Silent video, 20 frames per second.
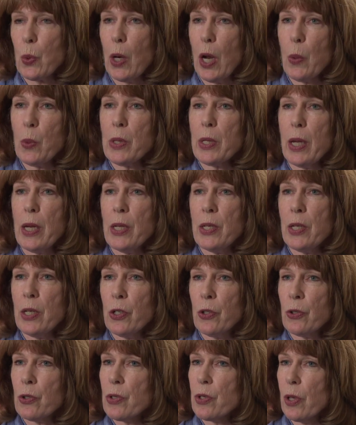When I was
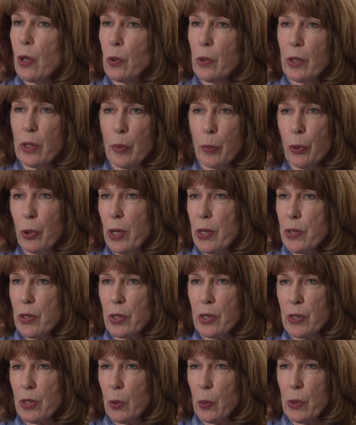18 years old and depressed
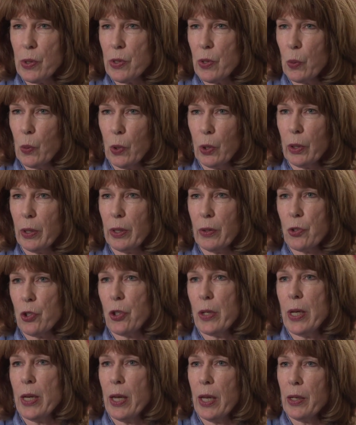because I wasn't working,
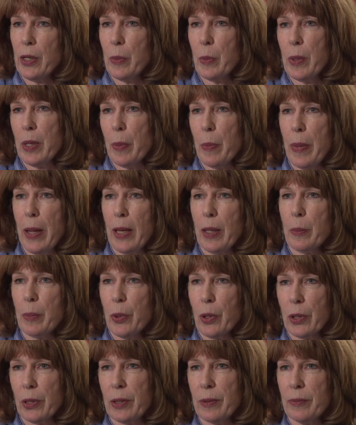she handed me a bank
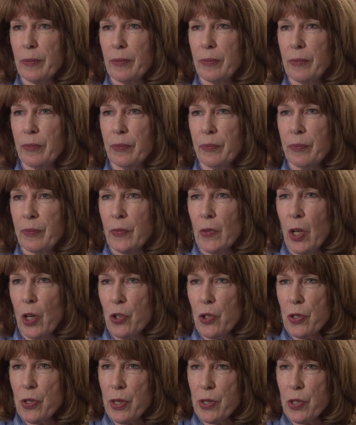book.
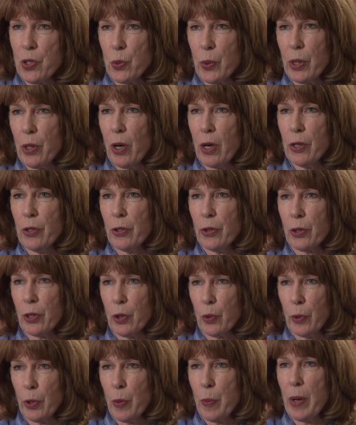And she said, "Sweetheart, your
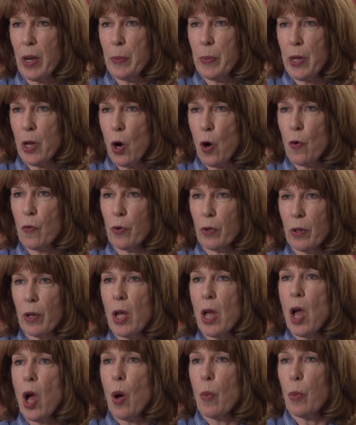career may be over,
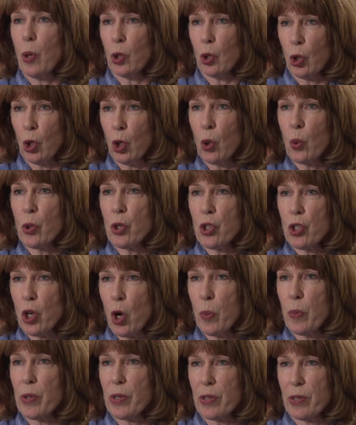but look what
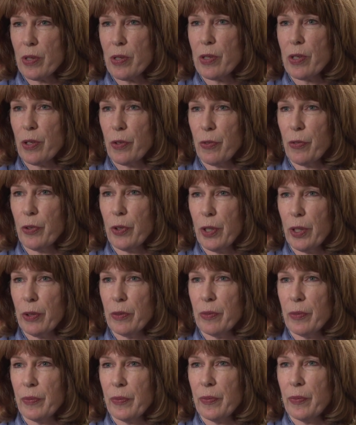show business did for
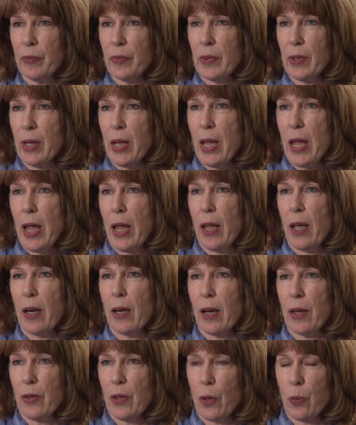you."
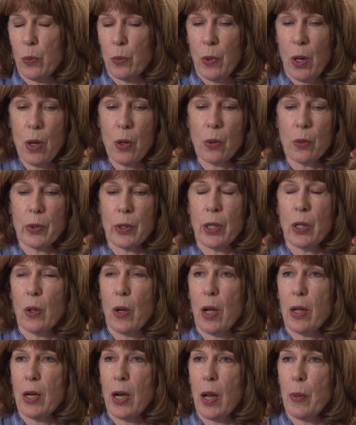And I thought, whoa, you
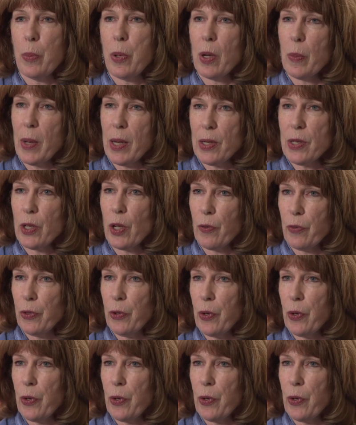know, and I put myself